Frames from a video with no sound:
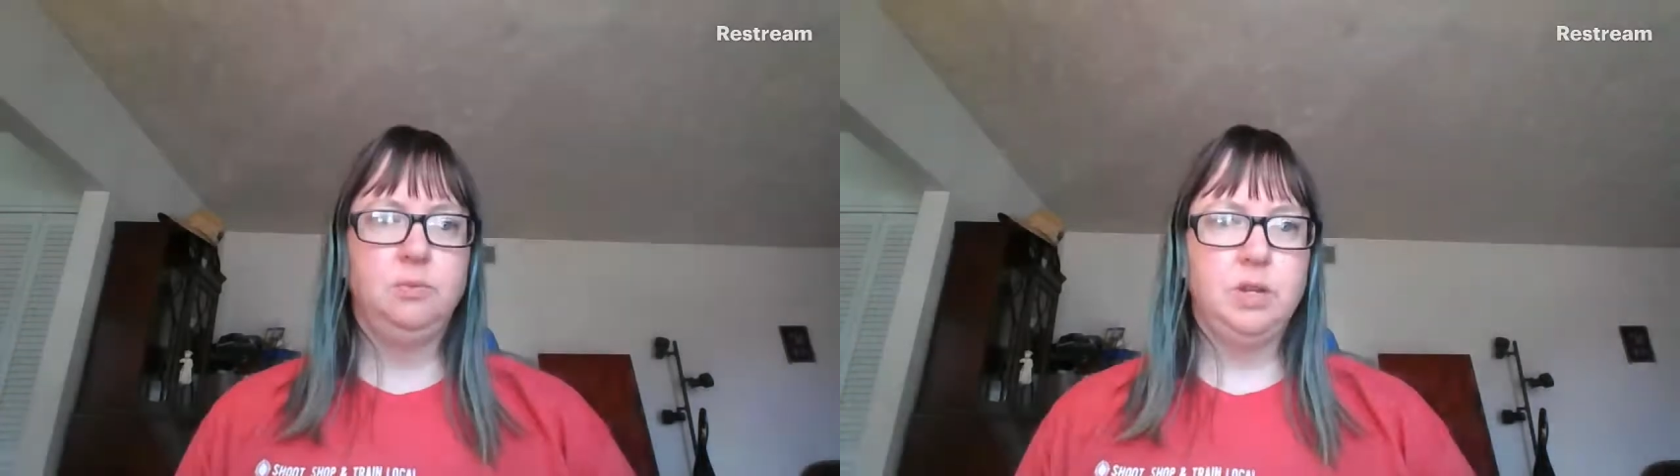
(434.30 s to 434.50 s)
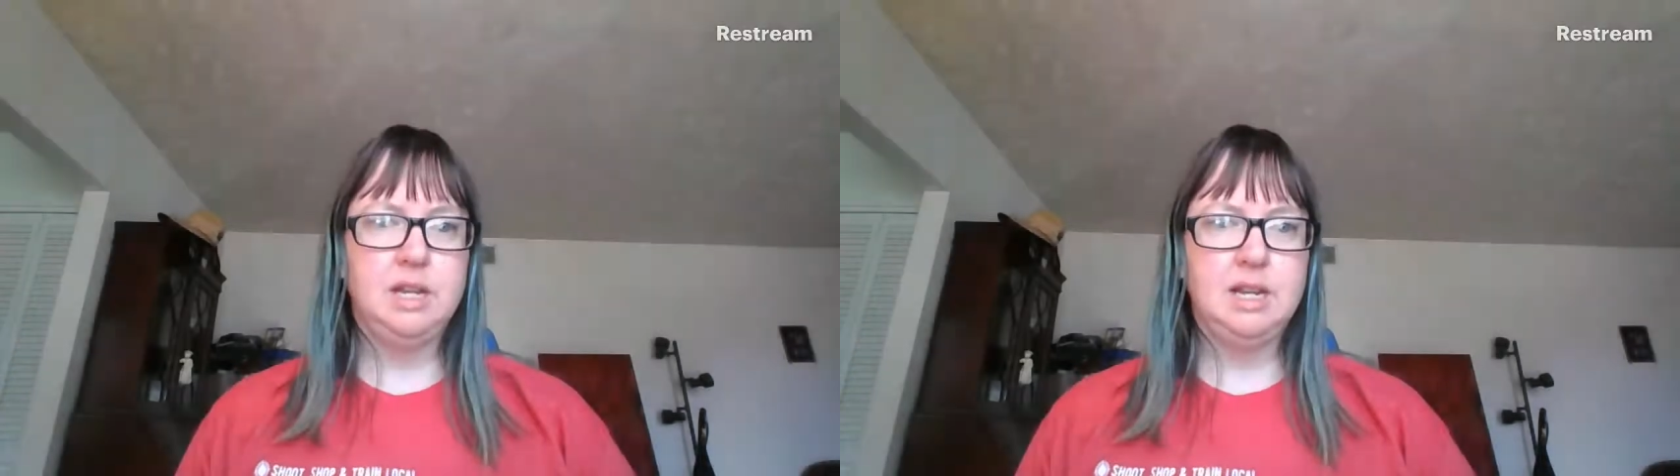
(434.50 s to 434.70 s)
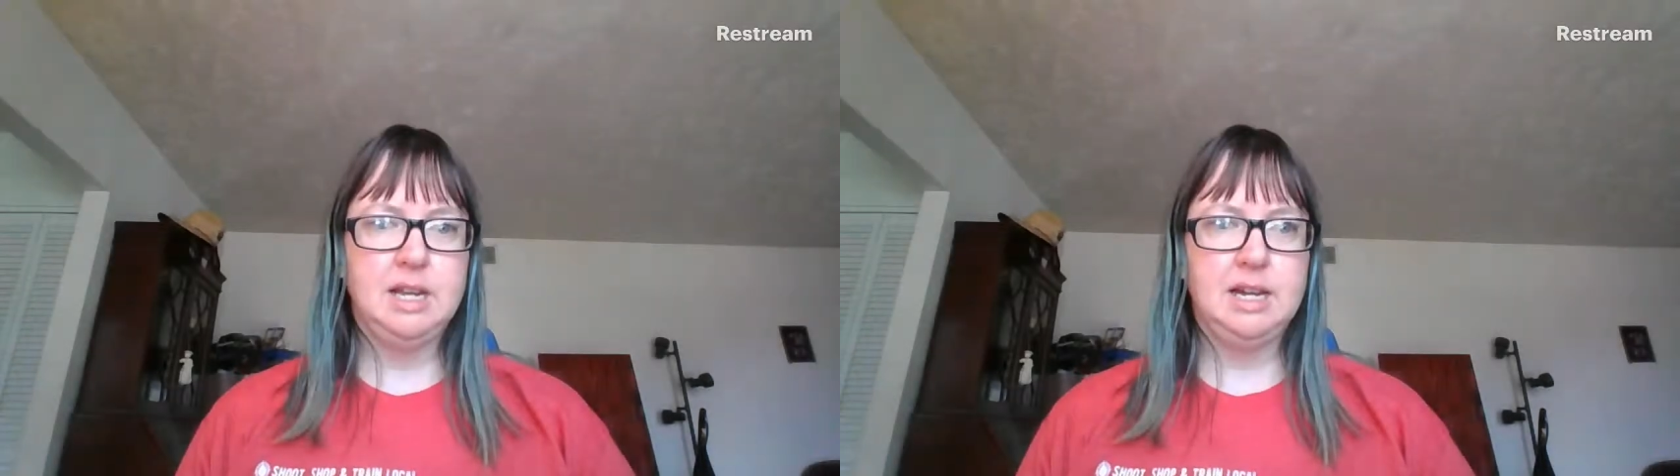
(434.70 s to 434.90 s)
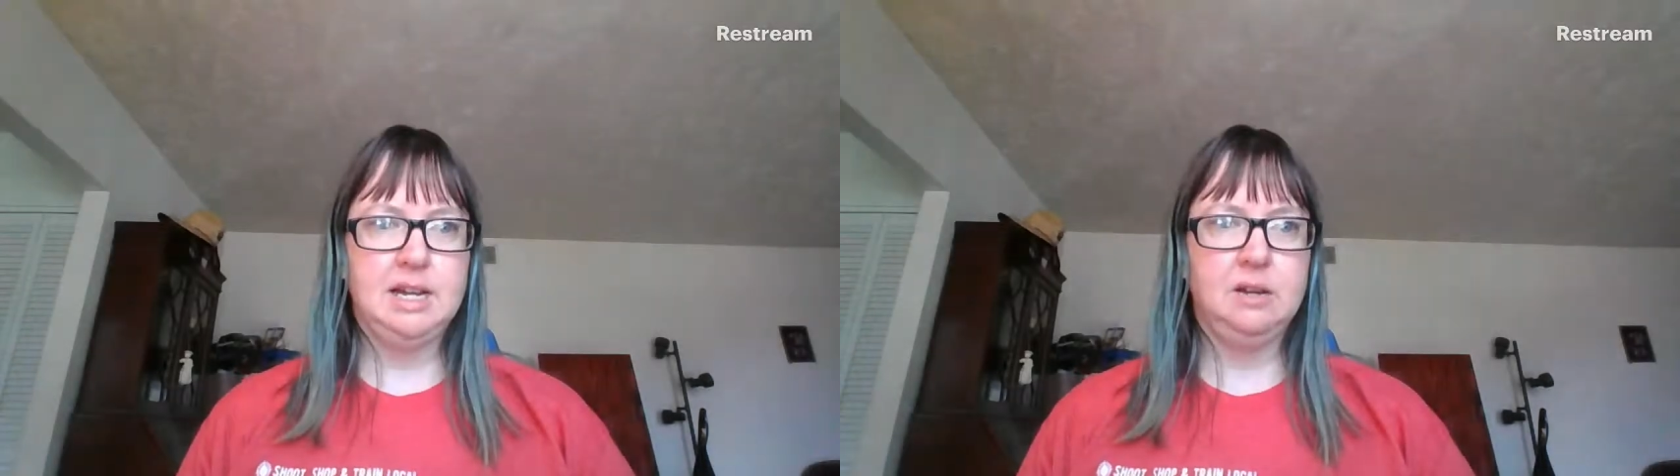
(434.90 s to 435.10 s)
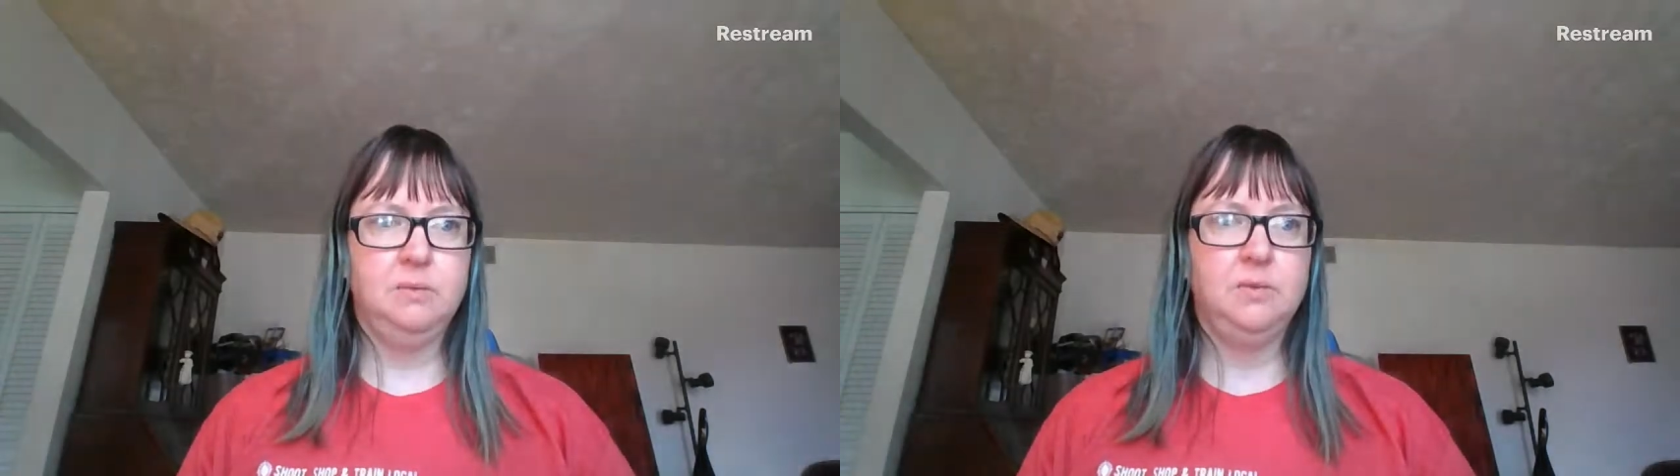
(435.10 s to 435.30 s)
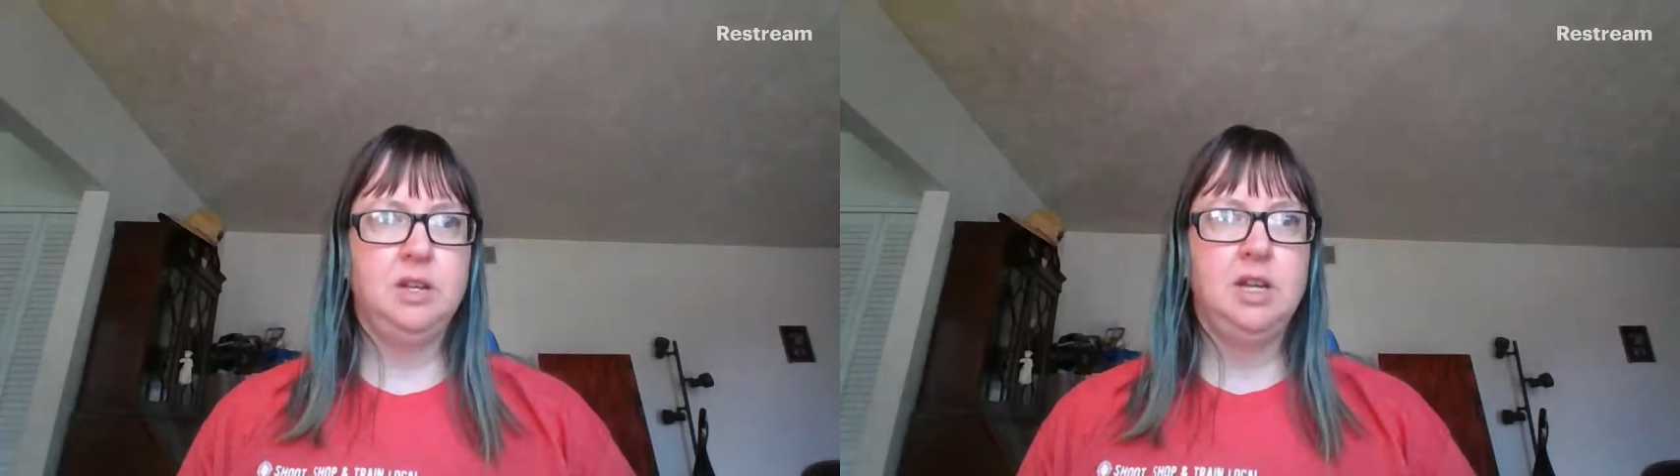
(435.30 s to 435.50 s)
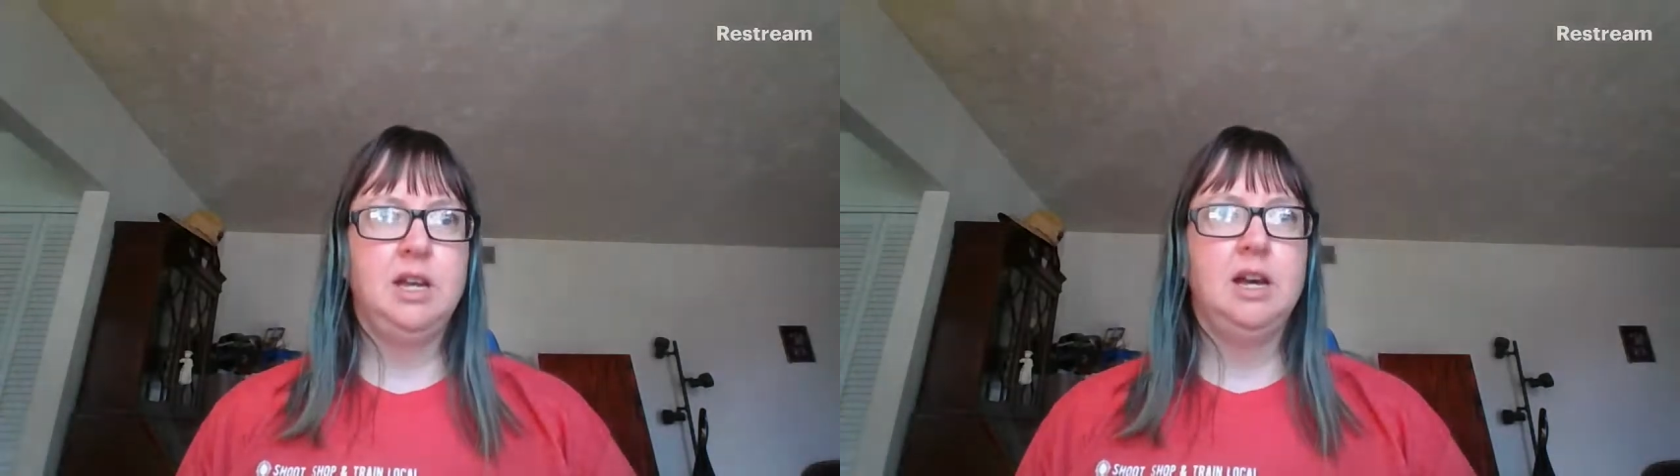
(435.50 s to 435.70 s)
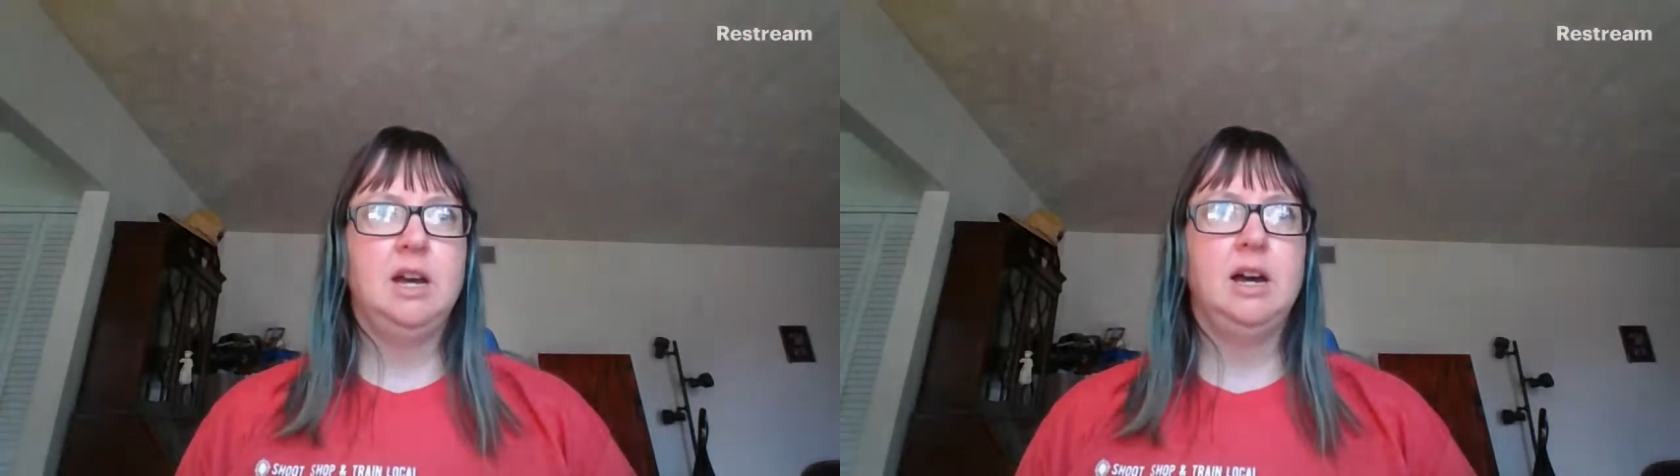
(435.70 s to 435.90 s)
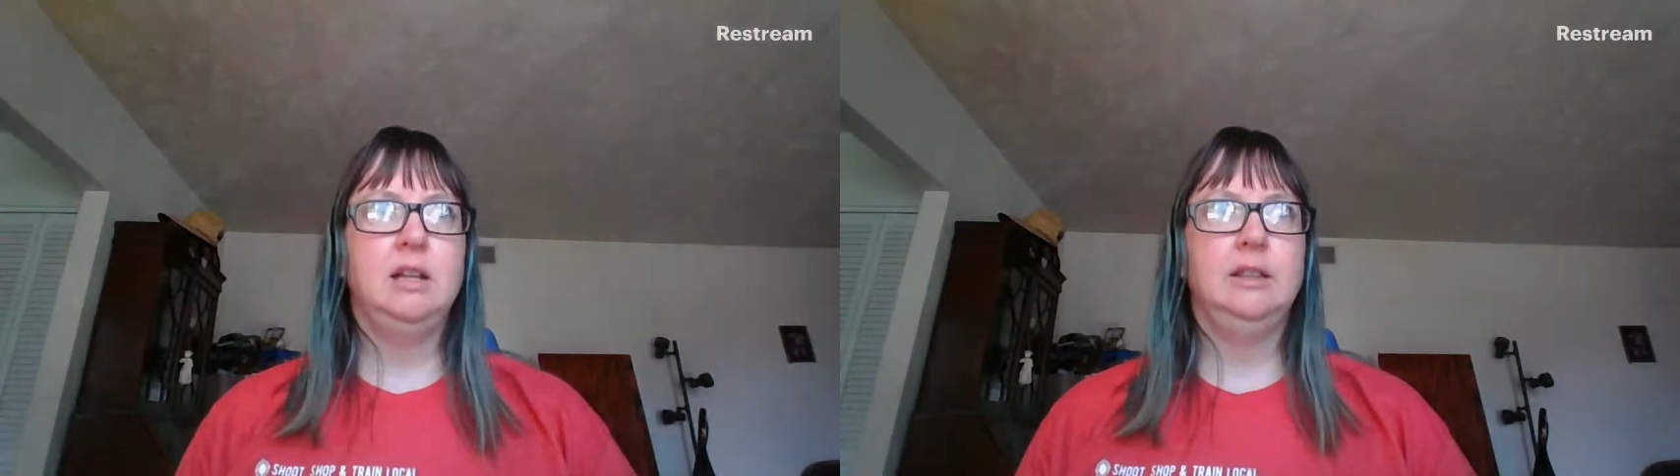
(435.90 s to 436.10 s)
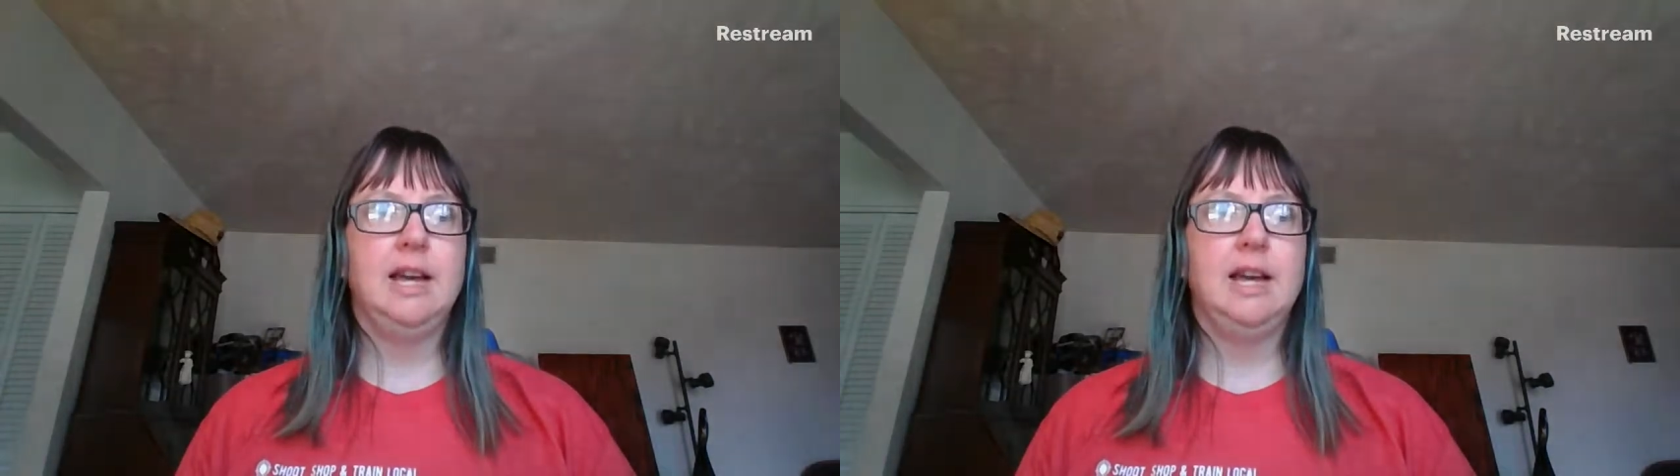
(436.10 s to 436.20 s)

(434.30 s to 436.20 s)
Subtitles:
if we have a